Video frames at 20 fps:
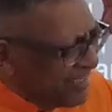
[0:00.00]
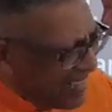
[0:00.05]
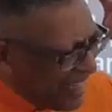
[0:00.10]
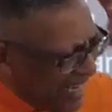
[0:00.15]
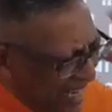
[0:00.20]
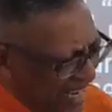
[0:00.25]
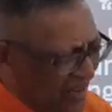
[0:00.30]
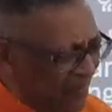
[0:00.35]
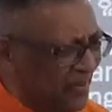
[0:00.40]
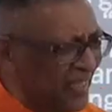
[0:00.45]

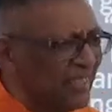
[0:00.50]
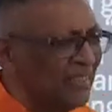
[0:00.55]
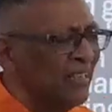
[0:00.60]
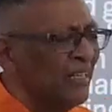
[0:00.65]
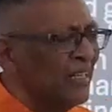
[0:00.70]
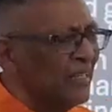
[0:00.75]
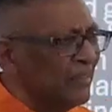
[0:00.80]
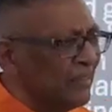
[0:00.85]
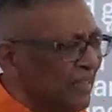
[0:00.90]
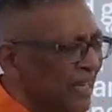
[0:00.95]
heaven
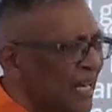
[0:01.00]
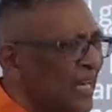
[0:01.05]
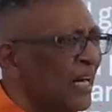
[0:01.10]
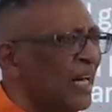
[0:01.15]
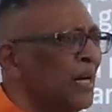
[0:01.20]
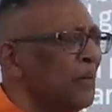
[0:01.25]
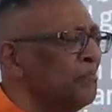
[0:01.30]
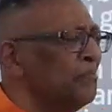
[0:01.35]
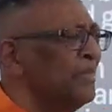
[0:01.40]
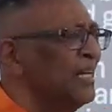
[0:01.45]
to
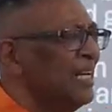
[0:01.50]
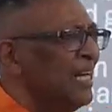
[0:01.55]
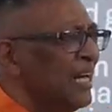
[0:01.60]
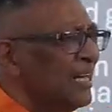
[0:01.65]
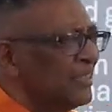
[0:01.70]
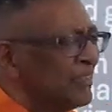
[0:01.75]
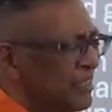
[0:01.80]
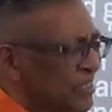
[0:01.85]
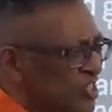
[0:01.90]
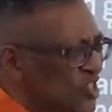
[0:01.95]
come
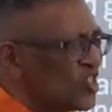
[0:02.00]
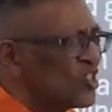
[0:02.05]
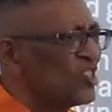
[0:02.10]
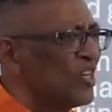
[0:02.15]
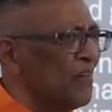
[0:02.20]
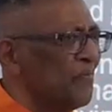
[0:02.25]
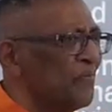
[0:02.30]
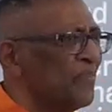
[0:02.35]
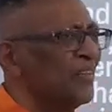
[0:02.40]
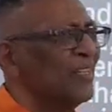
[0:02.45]
and to
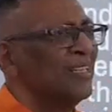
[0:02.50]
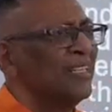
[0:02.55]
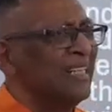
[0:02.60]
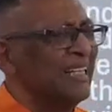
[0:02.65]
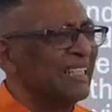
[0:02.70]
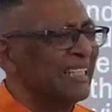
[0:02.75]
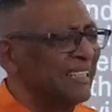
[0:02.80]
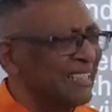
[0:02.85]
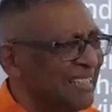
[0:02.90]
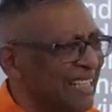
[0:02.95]
suffer
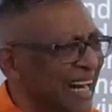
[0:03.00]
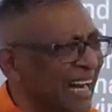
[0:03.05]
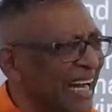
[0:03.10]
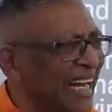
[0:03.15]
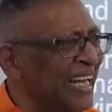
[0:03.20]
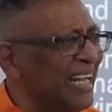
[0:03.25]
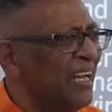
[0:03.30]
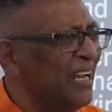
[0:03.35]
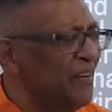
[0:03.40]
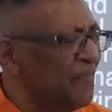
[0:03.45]
and
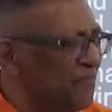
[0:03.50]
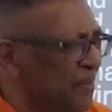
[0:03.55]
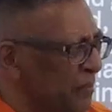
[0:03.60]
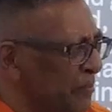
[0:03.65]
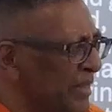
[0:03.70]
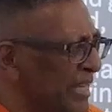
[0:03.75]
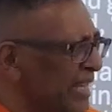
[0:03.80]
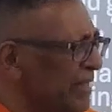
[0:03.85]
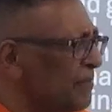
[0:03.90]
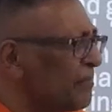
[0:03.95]
die for
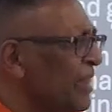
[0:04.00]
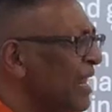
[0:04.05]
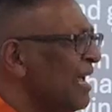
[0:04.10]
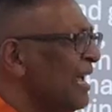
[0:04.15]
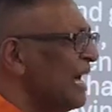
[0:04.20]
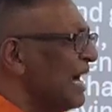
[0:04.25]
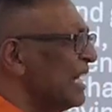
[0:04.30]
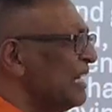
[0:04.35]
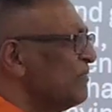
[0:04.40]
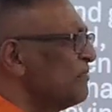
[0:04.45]
me.
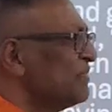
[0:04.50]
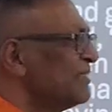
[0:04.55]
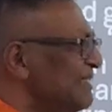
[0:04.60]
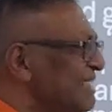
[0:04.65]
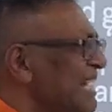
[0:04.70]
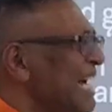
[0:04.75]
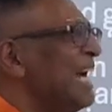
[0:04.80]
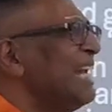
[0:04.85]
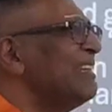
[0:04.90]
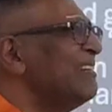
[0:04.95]
And if
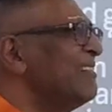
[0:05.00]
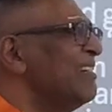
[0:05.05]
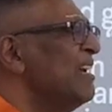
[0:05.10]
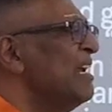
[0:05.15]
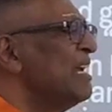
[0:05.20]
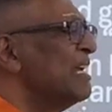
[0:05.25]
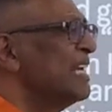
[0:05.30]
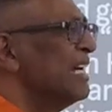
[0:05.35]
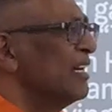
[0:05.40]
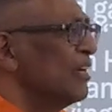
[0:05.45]
that
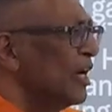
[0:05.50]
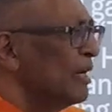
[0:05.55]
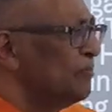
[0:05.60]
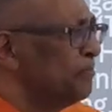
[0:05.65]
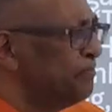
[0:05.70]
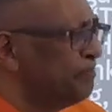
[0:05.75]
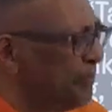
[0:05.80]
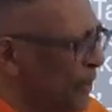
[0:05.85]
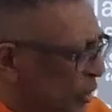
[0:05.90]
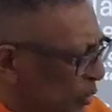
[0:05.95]
cannot
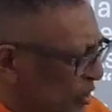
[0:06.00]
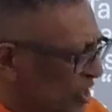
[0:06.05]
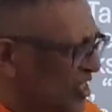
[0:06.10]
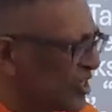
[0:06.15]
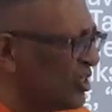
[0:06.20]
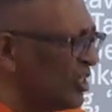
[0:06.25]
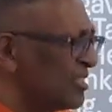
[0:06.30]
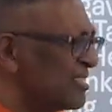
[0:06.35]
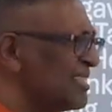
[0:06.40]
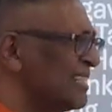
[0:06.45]

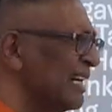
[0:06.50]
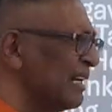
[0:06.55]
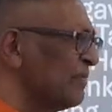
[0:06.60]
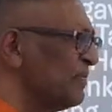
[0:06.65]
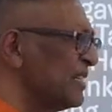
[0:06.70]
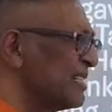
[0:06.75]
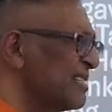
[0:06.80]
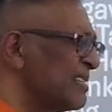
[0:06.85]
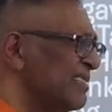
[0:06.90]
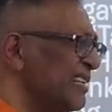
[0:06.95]
boost your
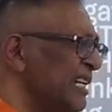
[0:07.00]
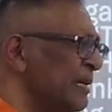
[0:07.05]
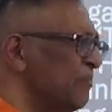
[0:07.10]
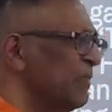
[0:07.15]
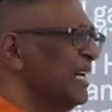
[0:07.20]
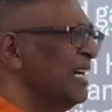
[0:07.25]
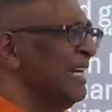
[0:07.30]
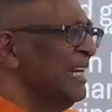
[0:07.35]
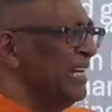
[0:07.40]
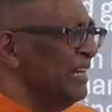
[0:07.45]
self-esteem,
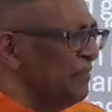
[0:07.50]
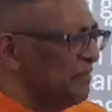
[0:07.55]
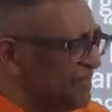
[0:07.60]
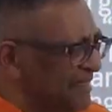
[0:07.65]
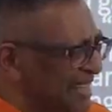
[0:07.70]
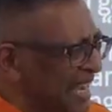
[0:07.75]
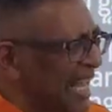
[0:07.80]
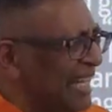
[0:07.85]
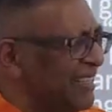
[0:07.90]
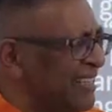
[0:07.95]
if
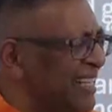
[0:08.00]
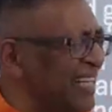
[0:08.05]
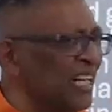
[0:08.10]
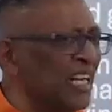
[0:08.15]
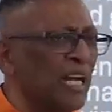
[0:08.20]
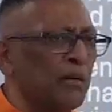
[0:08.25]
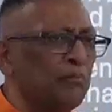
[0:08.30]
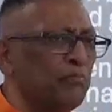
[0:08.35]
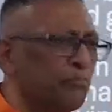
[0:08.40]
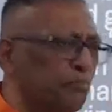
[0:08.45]
that
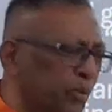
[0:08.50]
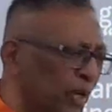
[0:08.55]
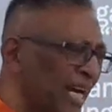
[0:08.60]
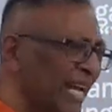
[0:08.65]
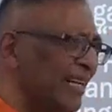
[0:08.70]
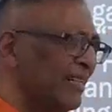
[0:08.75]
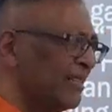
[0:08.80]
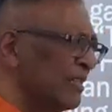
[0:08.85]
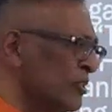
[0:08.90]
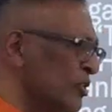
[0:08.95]
cannot
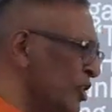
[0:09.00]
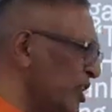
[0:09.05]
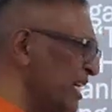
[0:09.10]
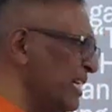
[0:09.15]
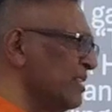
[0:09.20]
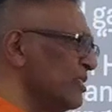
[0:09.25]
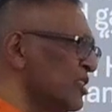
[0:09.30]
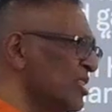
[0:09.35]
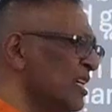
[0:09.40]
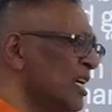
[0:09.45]
break the
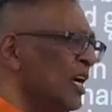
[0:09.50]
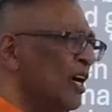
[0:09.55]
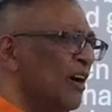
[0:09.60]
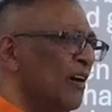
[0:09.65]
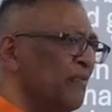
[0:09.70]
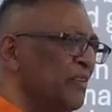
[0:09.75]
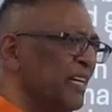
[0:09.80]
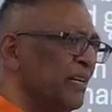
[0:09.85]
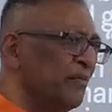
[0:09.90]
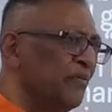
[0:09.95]
chains
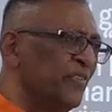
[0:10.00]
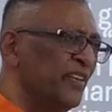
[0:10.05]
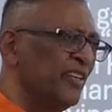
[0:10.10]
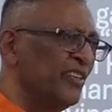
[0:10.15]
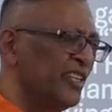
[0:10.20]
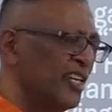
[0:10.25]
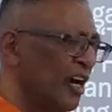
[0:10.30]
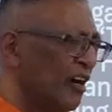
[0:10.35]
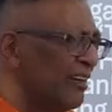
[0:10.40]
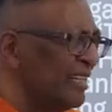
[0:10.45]
of your
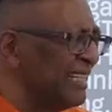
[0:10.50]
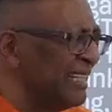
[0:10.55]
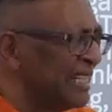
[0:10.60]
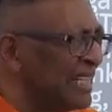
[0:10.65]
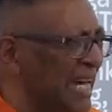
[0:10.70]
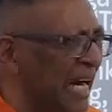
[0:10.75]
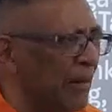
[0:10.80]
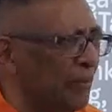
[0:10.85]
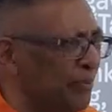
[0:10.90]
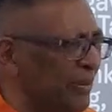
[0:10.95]
inferiority
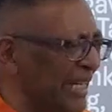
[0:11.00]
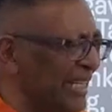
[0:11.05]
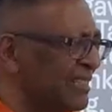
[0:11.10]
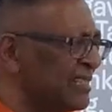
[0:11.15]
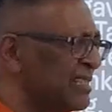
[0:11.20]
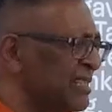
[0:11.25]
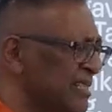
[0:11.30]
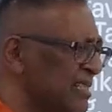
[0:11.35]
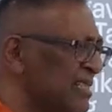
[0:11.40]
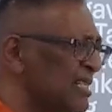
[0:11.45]

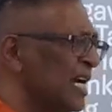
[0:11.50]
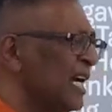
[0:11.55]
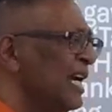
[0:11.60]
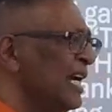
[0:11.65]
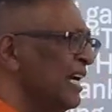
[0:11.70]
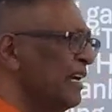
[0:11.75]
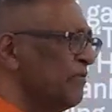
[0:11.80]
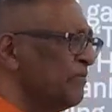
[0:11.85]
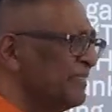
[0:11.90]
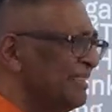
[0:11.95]
complexes,
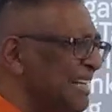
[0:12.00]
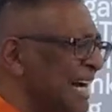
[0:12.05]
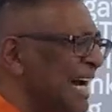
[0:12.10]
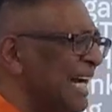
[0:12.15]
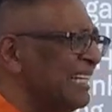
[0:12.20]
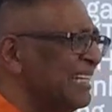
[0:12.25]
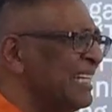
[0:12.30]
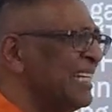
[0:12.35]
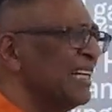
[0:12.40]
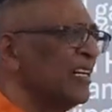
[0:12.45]
if
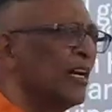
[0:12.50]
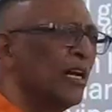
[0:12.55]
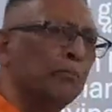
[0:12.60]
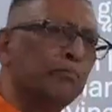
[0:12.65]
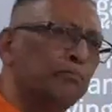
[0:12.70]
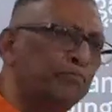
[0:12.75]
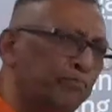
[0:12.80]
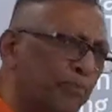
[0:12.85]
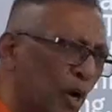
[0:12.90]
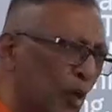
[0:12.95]
that cannot
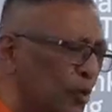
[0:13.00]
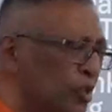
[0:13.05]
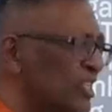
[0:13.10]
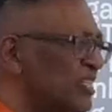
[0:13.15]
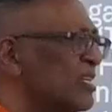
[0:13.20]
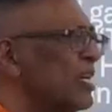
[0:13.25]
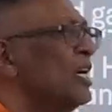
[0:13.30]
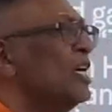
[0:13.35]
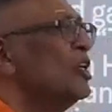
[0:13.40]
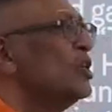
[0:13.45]

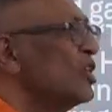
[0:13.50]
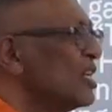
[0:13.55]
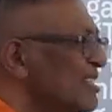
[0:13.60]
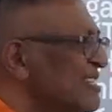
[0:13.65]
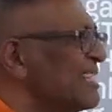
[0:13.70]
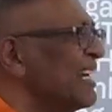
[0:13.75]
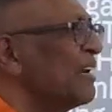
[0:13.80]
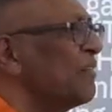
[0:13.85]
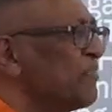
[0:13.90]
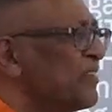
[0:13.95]
boost your
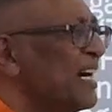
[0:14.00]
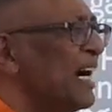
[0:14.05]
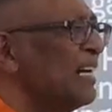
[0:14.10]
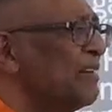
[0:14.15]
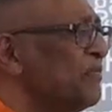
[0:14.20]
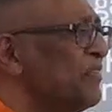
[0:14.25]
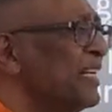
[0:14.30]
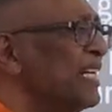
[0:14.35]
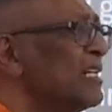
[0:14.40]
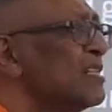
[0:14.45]

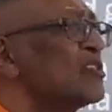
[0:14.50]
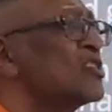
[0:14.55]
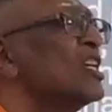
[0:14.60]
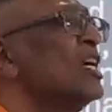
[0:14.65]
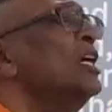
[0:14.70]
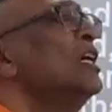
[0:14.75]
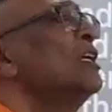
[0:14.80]
self-confidence,